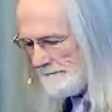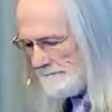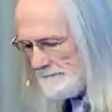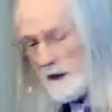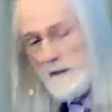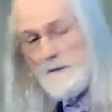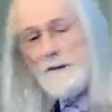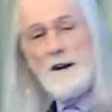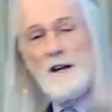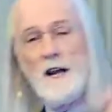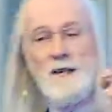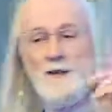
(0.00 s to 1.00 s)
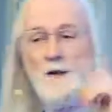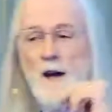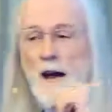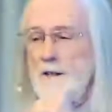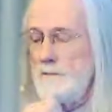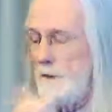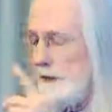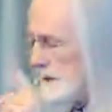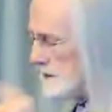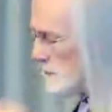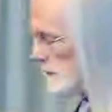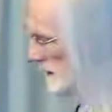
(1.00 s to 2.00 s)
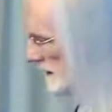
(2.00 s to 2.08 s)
Well, I'm very glad you asked, because we're going to